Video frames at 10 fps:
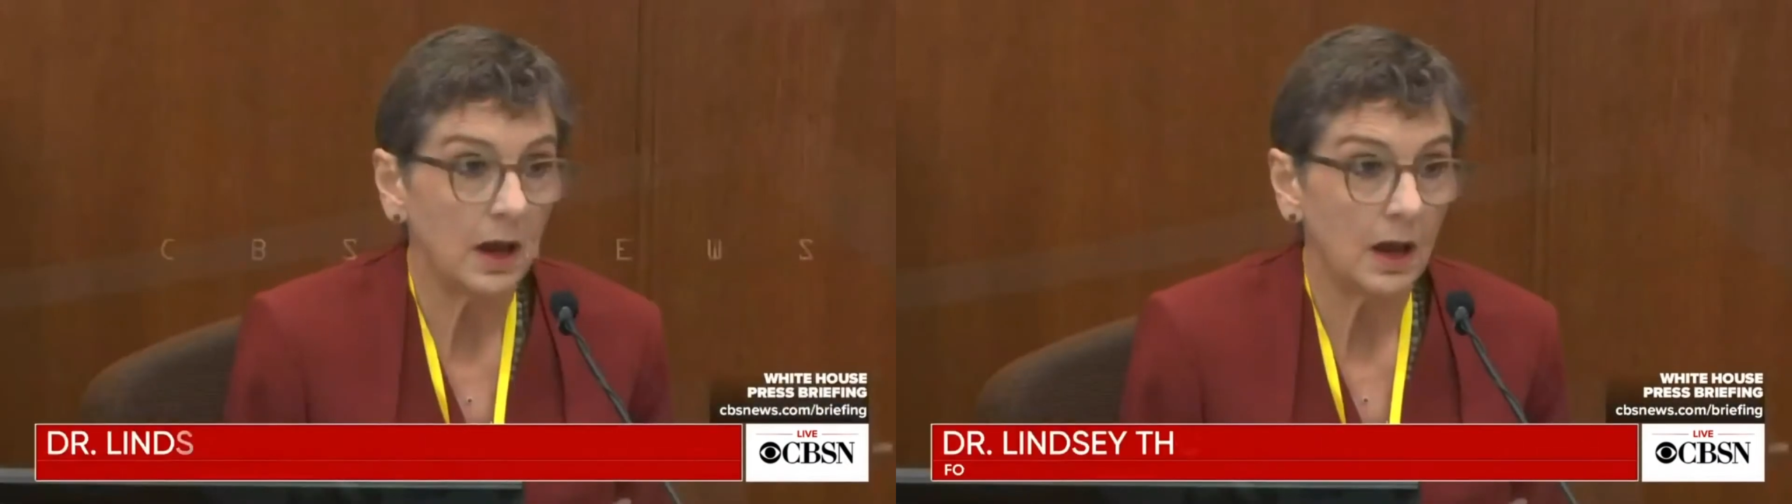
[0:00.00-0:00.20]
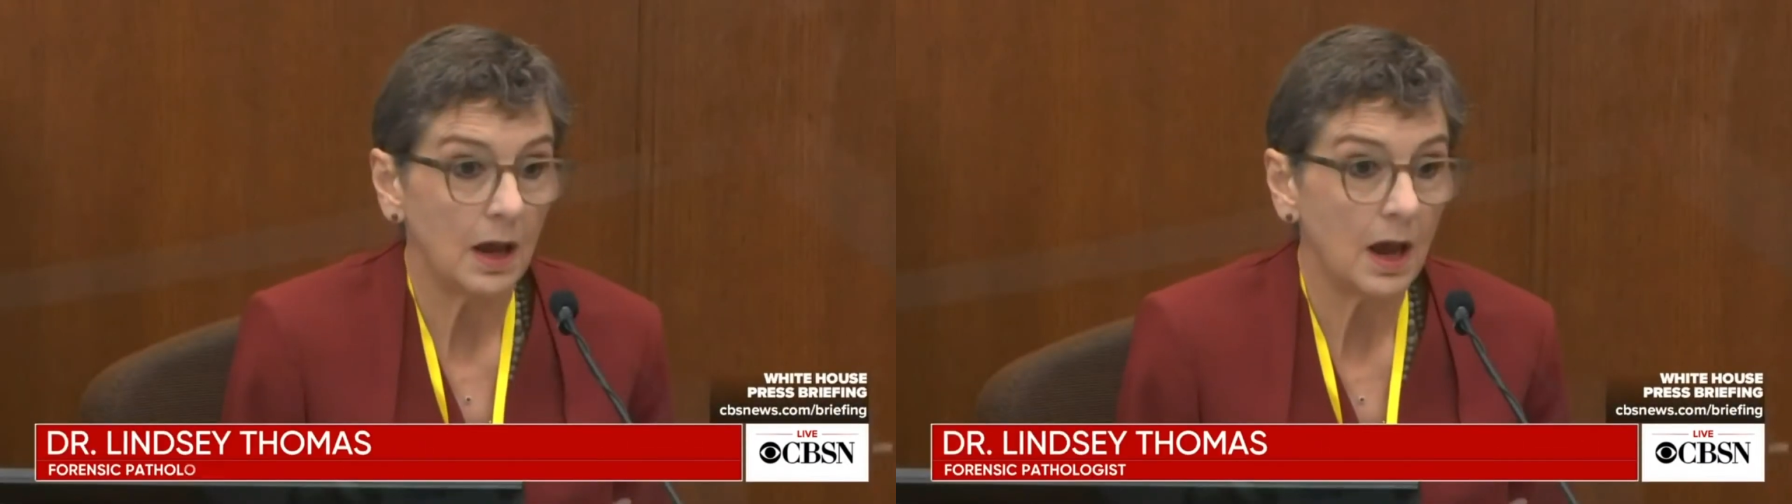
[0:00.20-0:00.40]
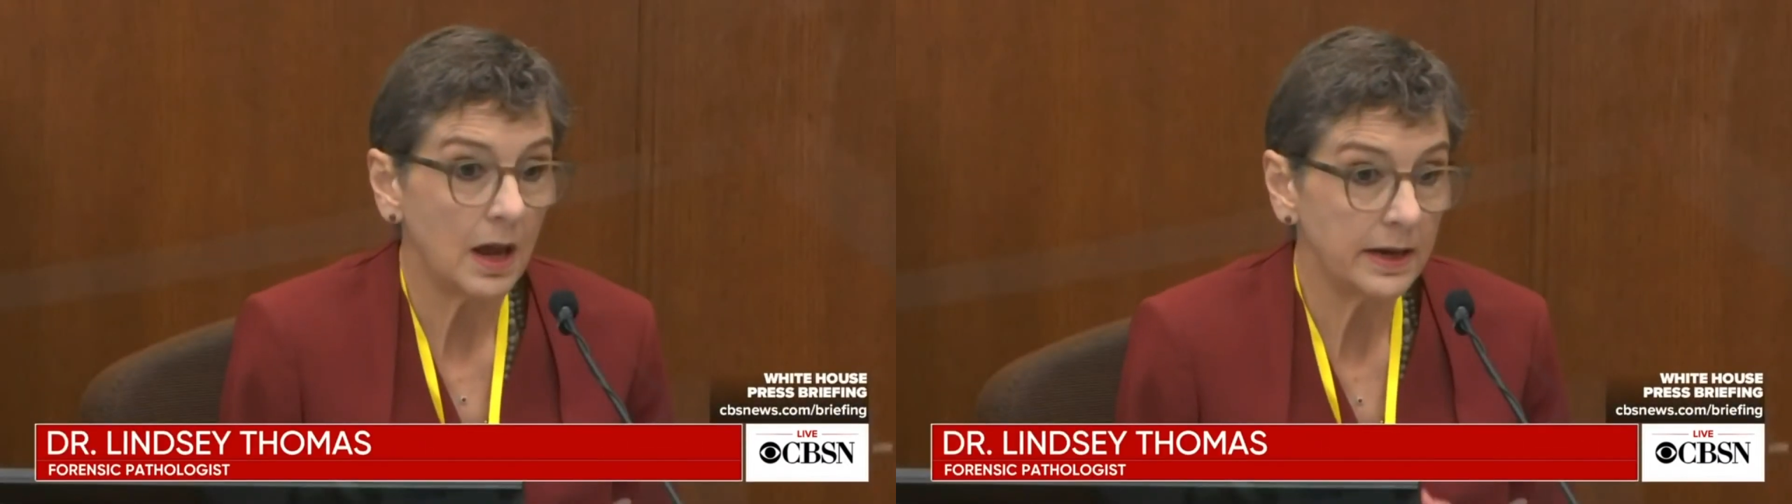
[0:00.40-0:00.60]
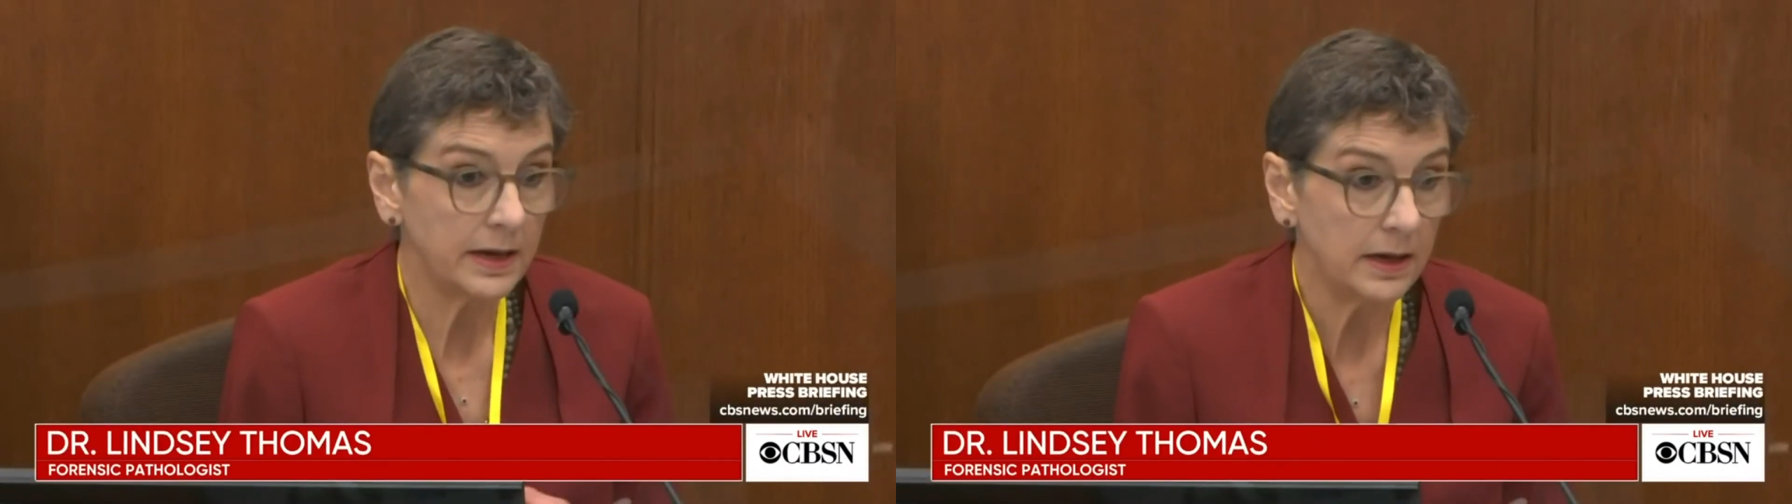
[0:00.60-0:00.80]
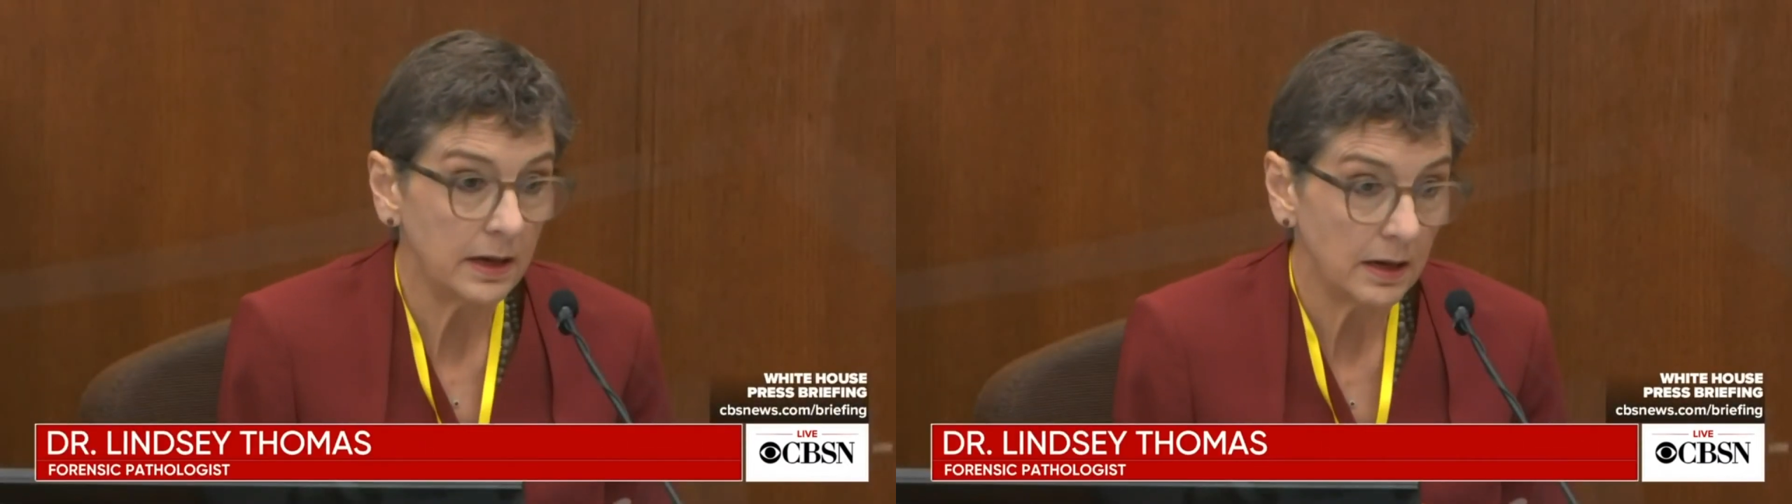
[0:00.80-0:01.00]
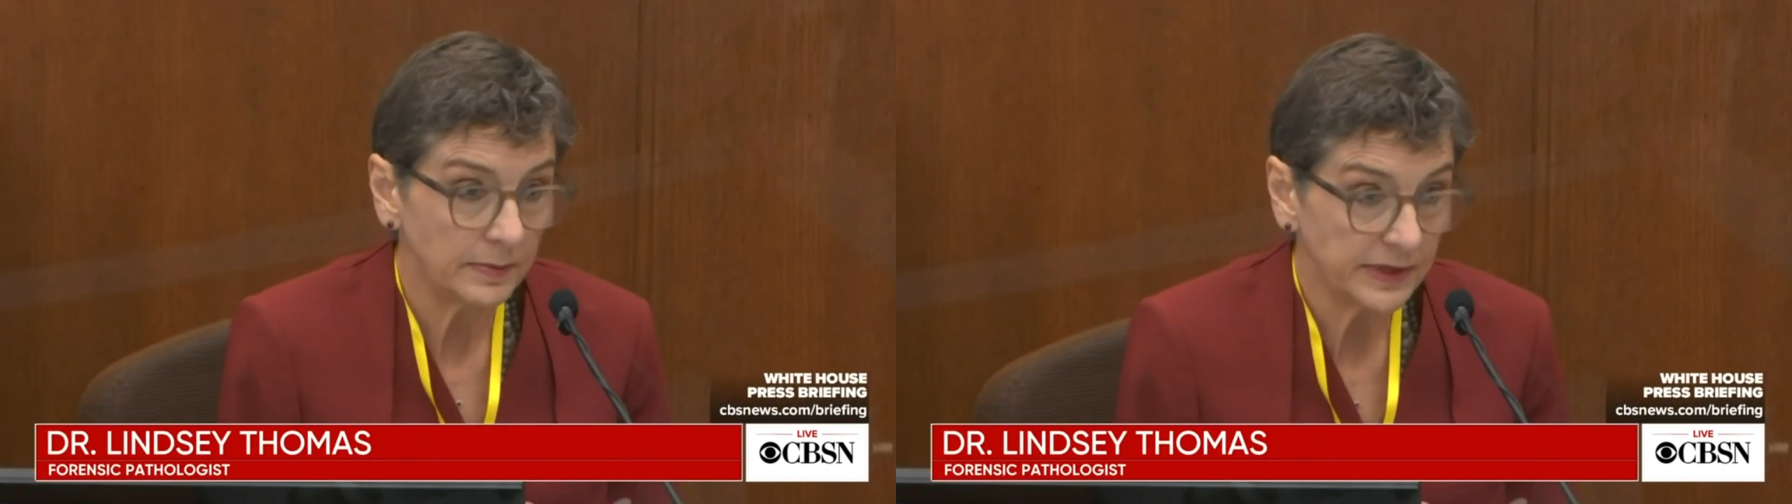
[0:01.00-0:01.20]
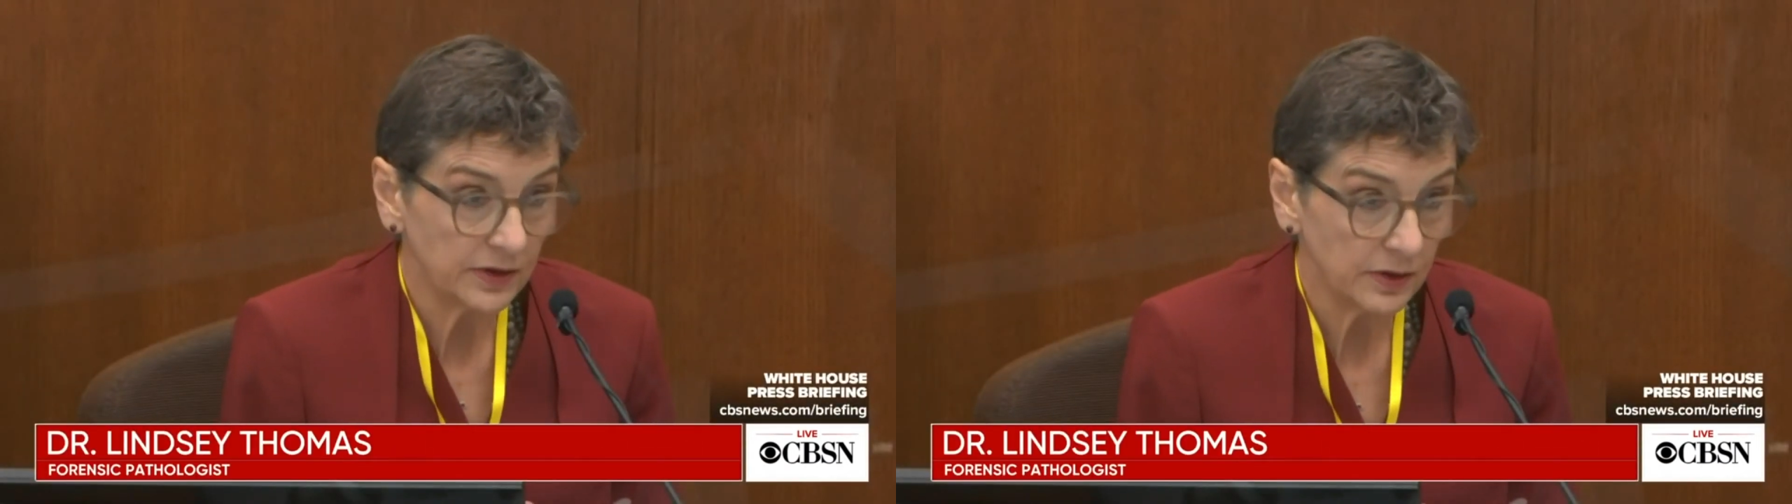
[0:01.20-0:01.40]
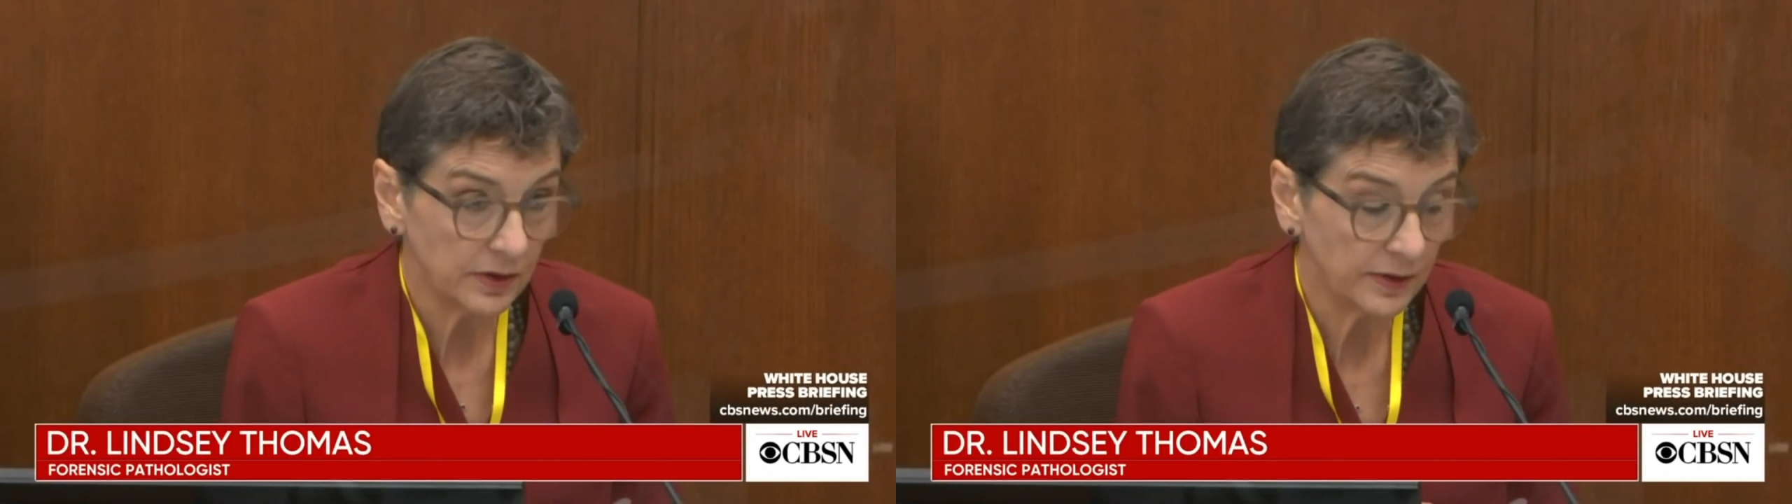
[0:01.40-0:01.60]
I
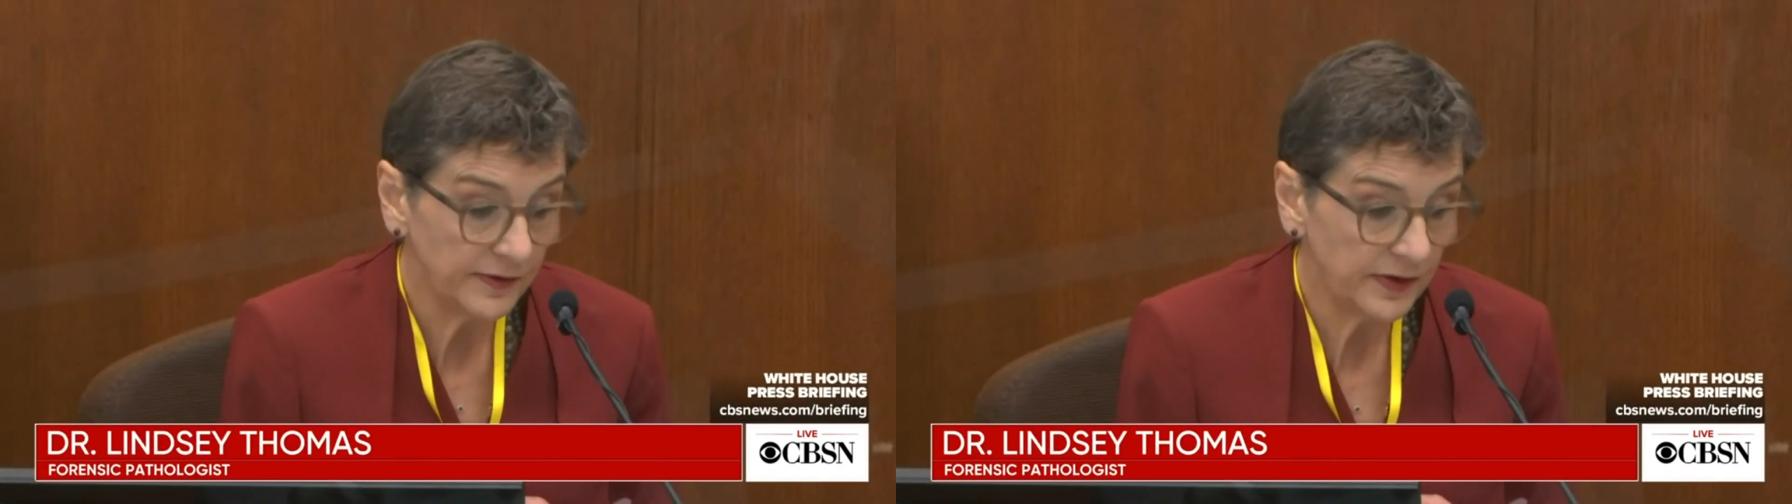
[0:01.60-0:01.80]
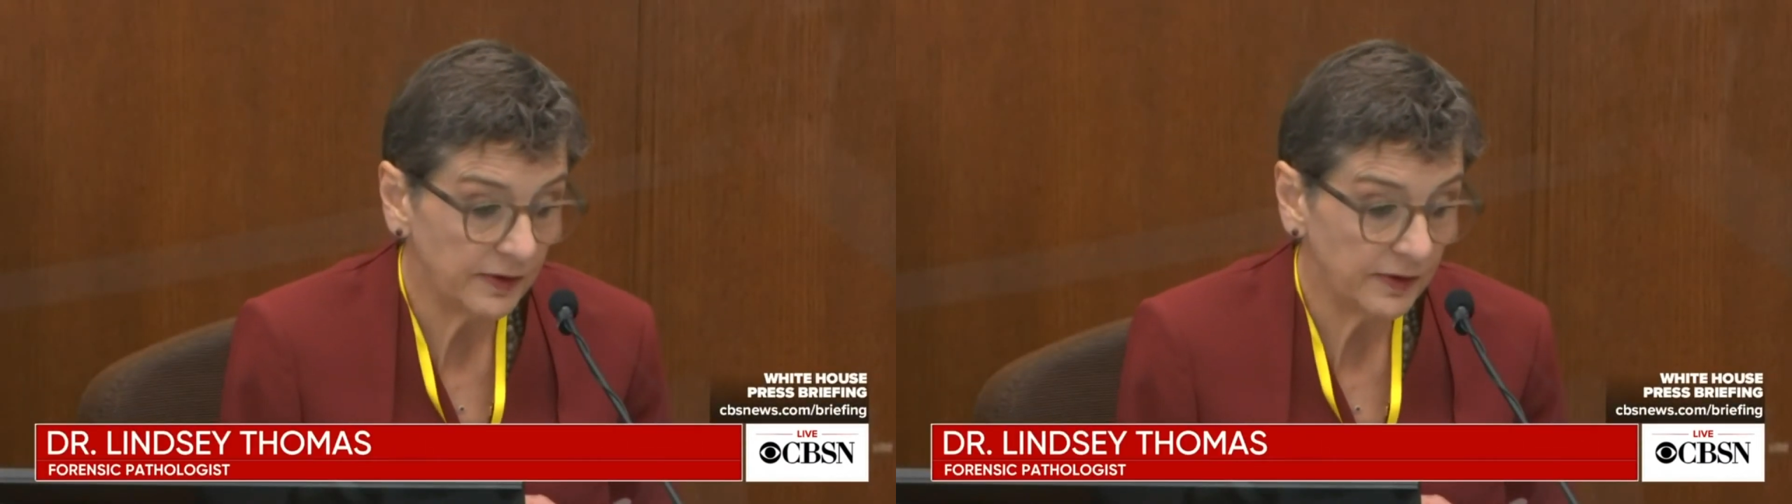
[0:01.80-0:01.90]
observed